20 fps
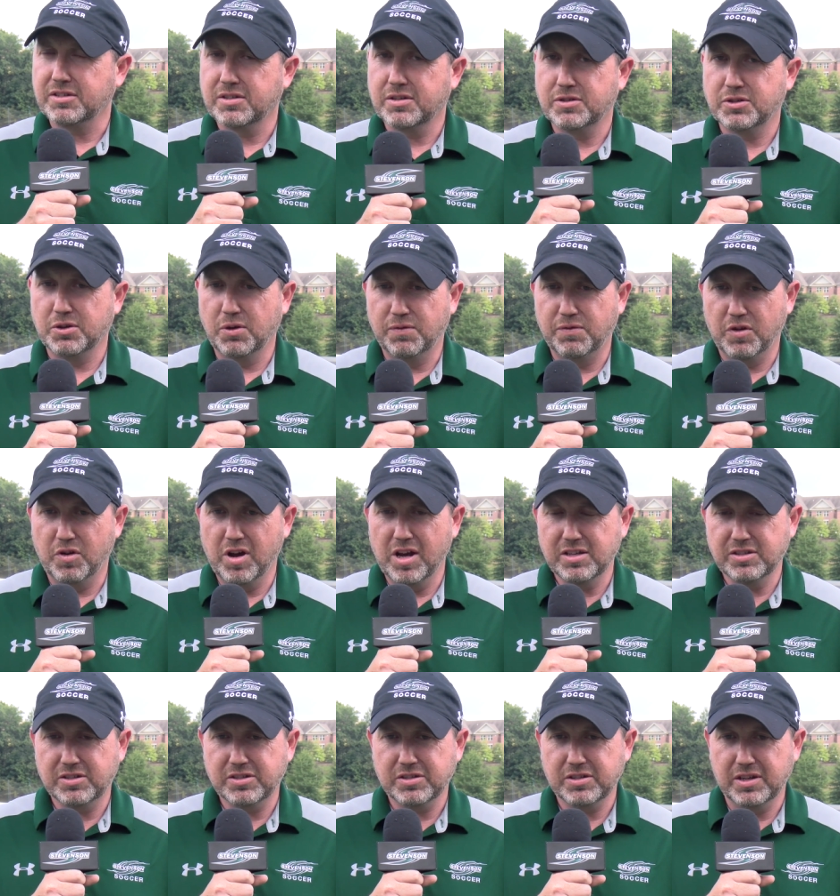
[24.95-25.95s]
So for
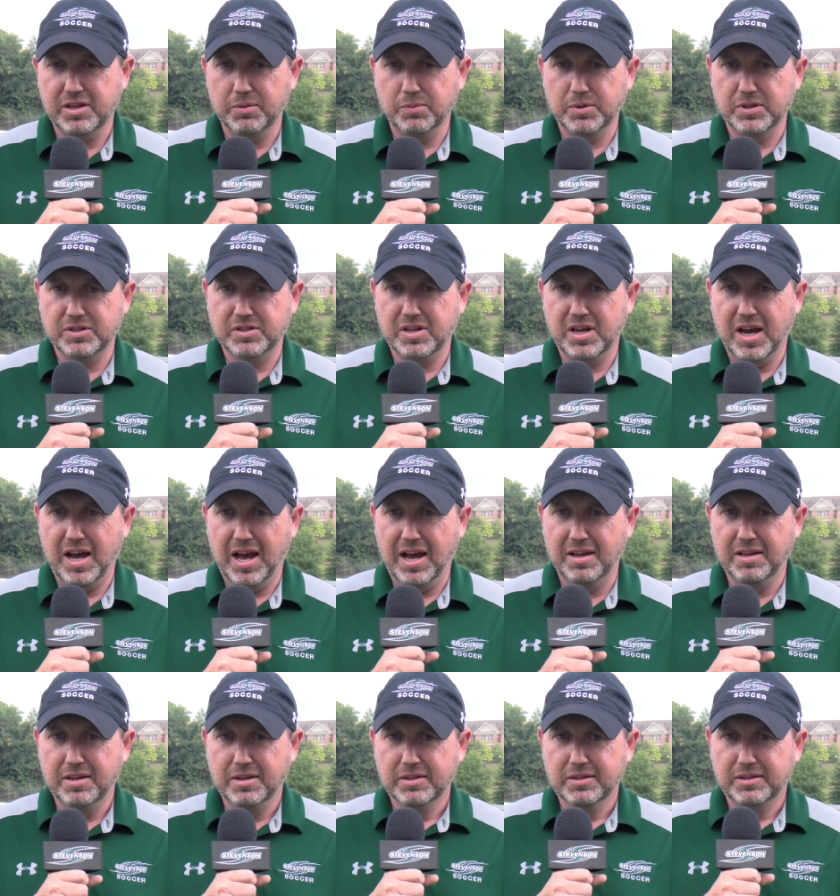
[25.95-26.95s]
us, it was uh,
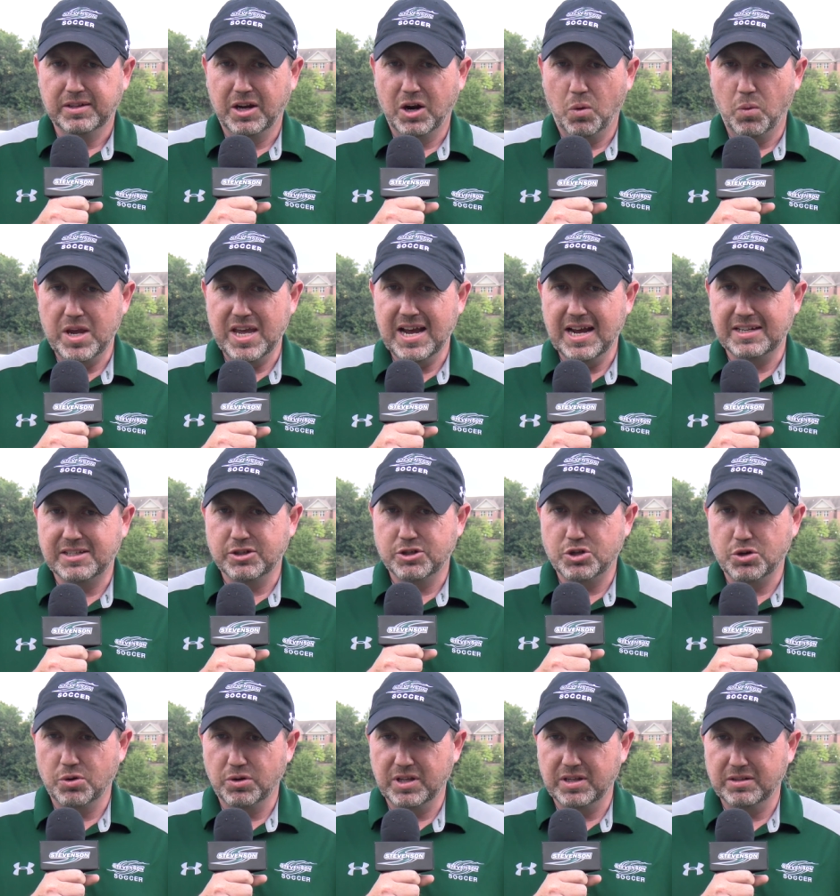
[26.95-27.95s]
you know we had to
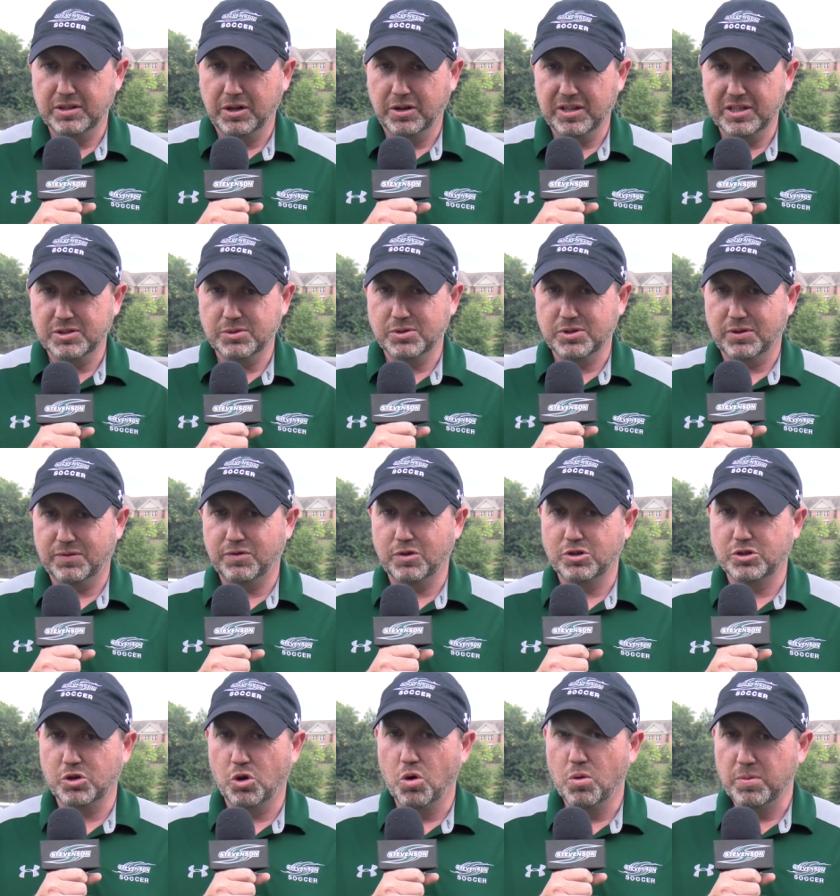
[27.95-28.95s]
show that you know this was our
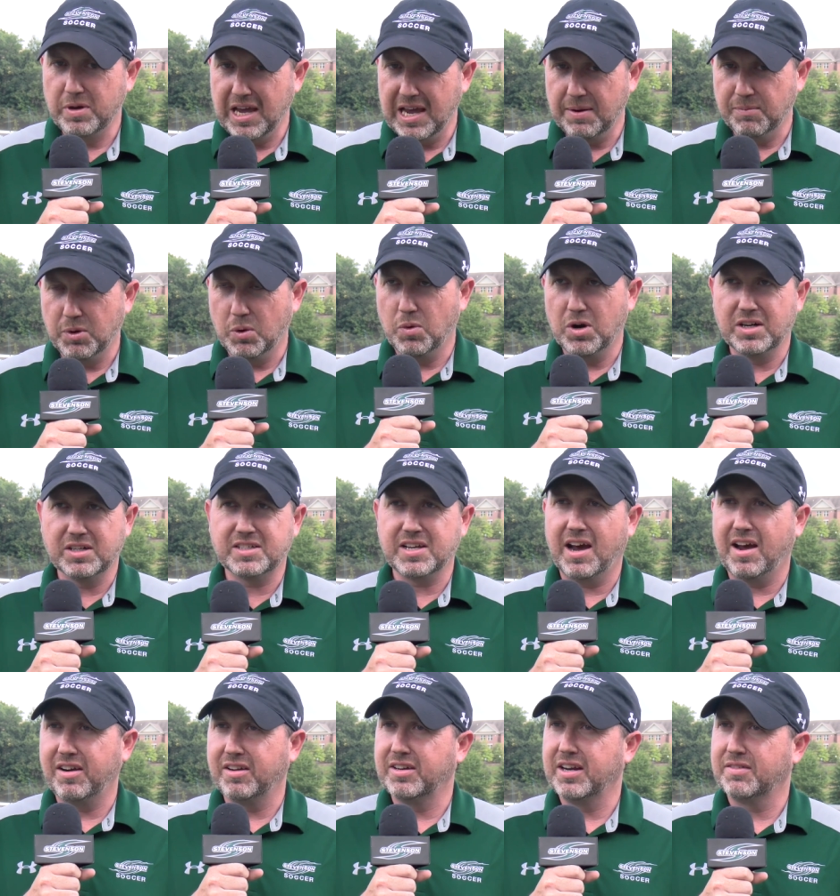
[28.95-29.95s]
first home game. We weren't
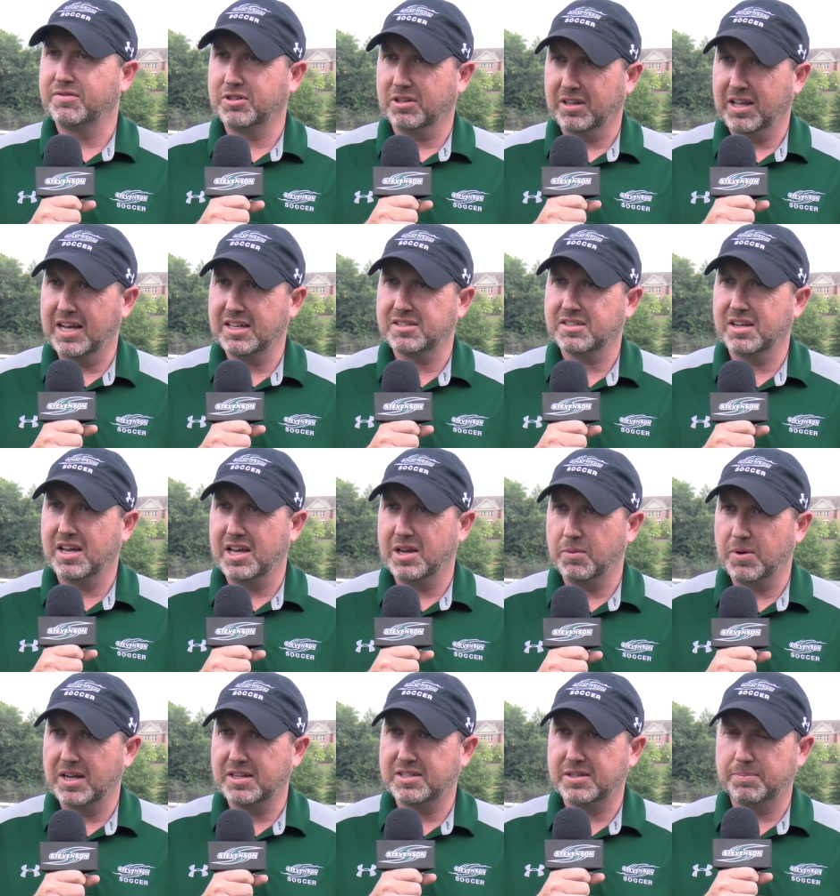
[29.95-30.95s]
tired after last
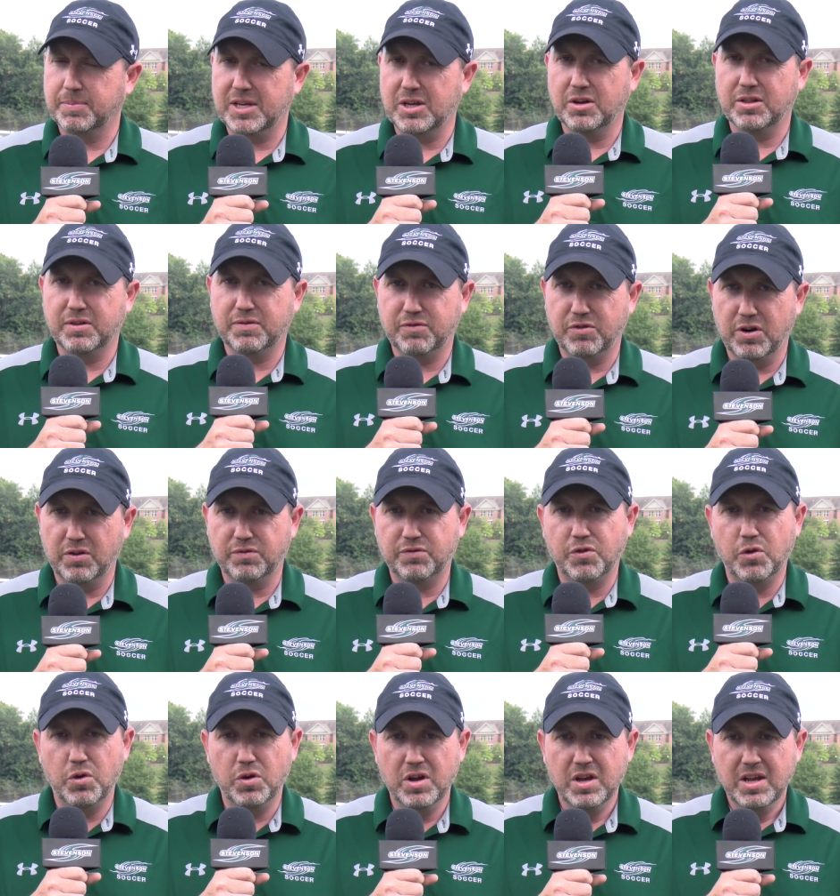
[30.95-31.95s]
night. We had to be on the front
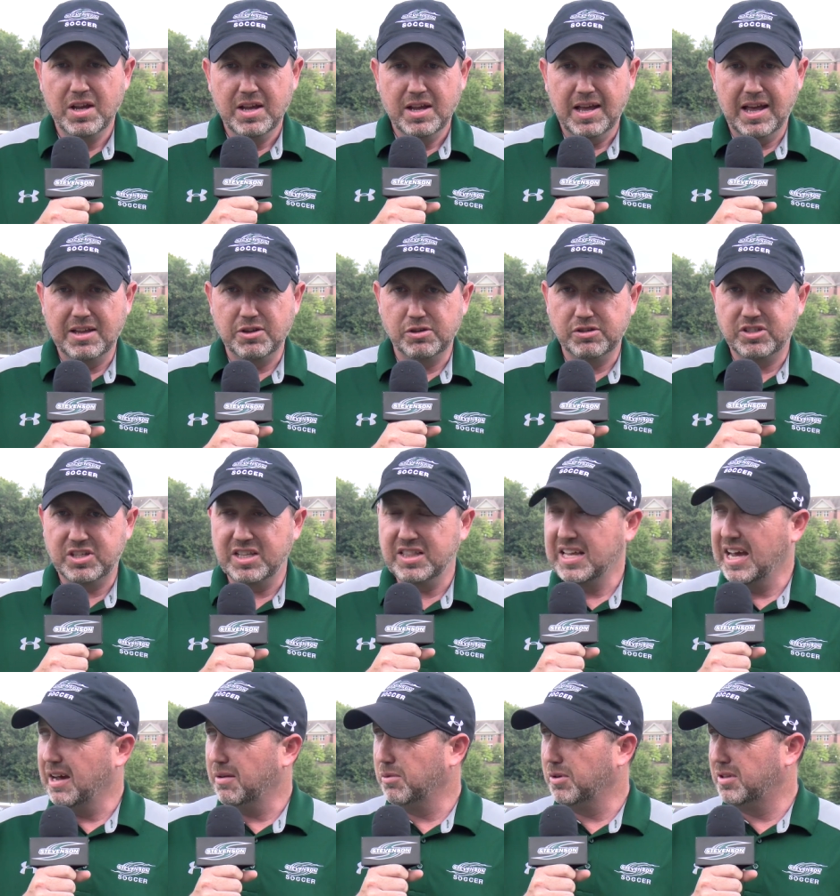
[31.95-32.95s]
foot, and you've seen
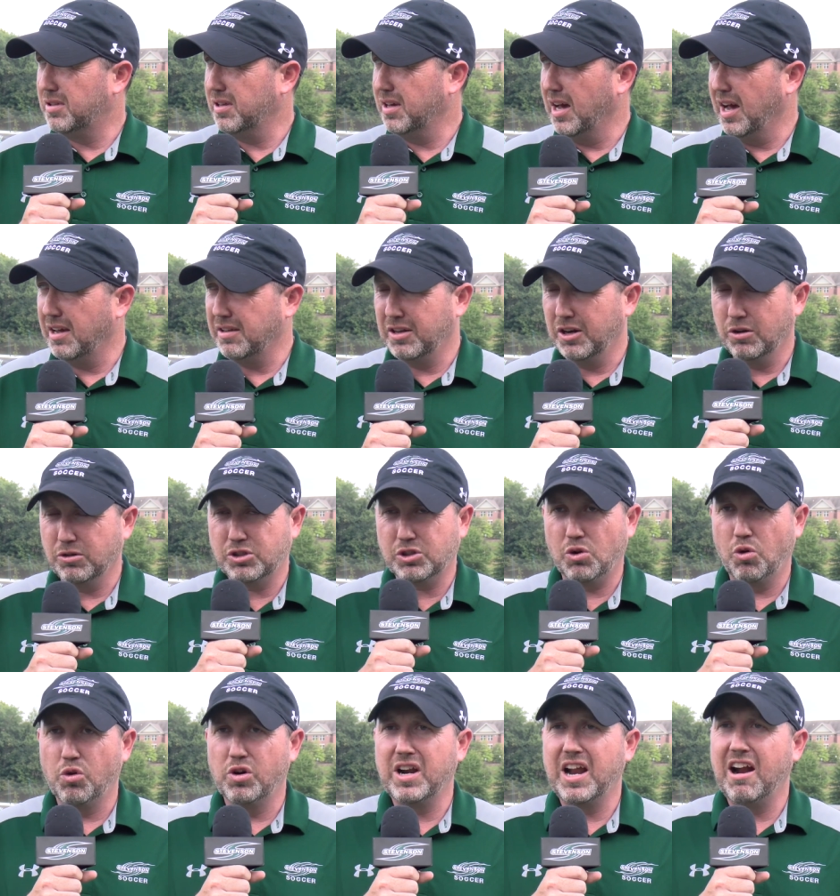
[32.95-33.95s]
that with uh, you know
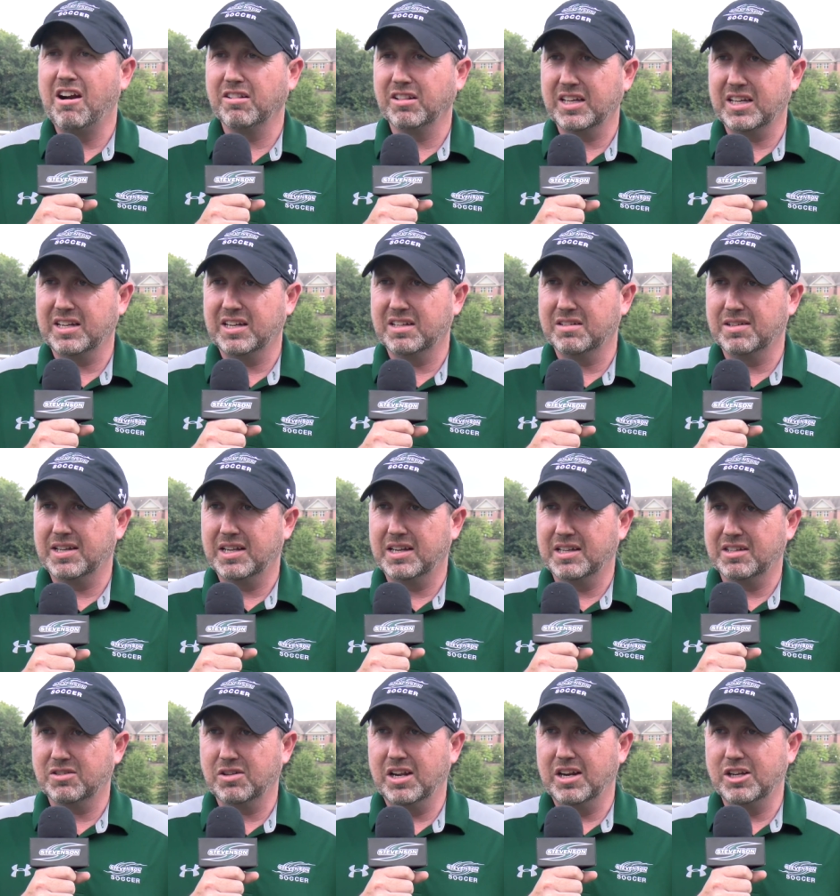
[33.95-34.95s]
scoring early, and it, and
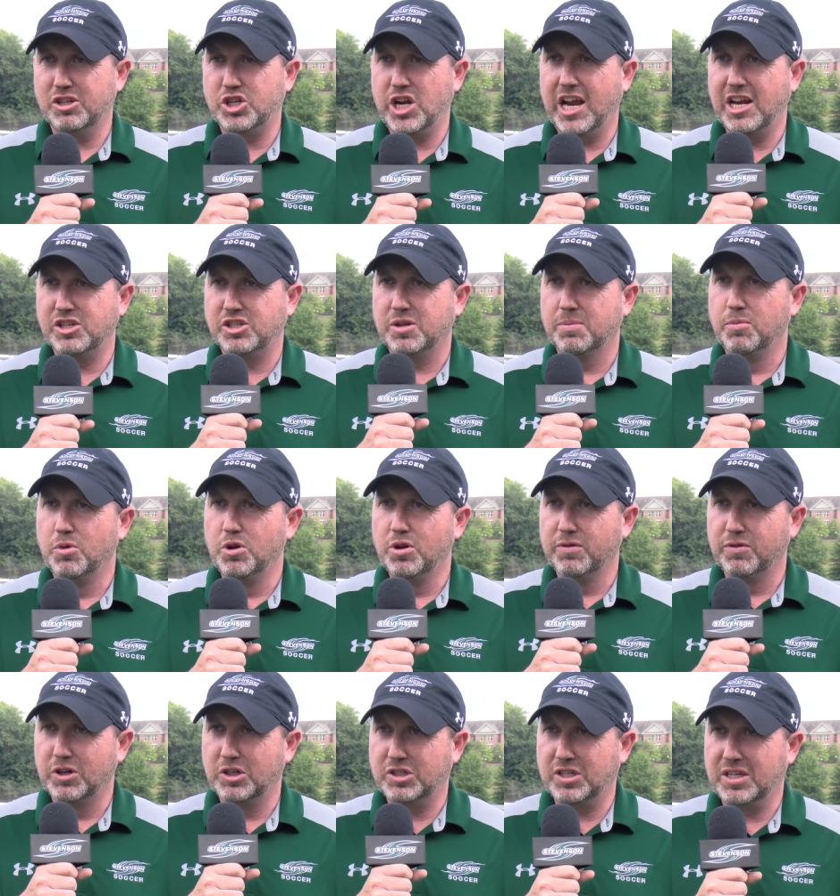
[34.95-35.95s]
it, and it changed the mood
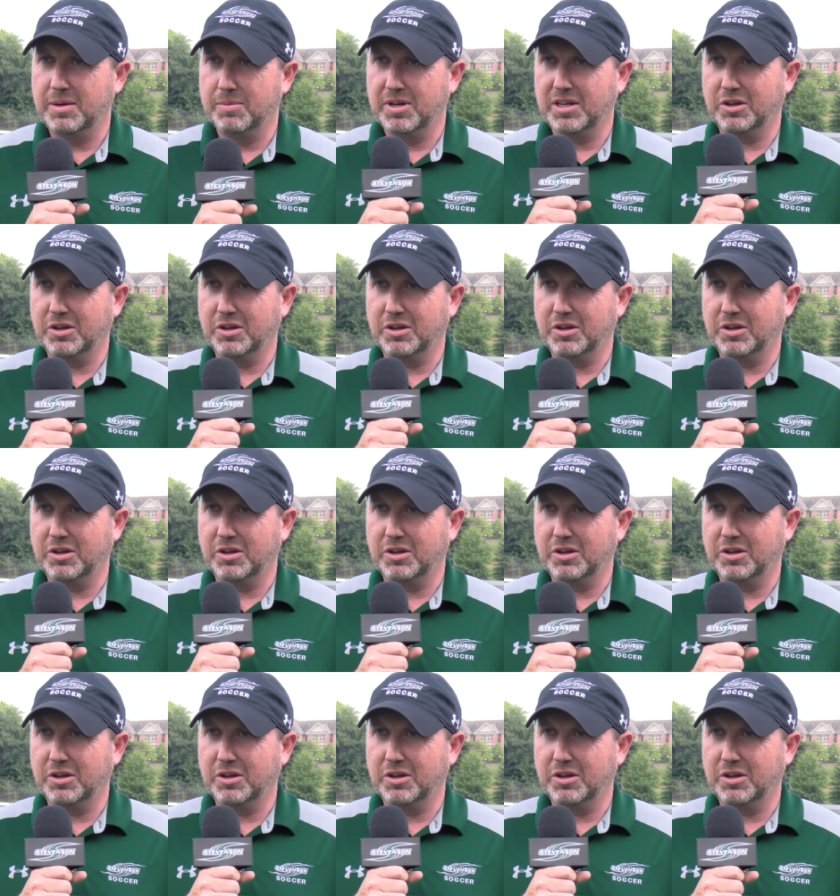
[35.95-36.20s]
of our team.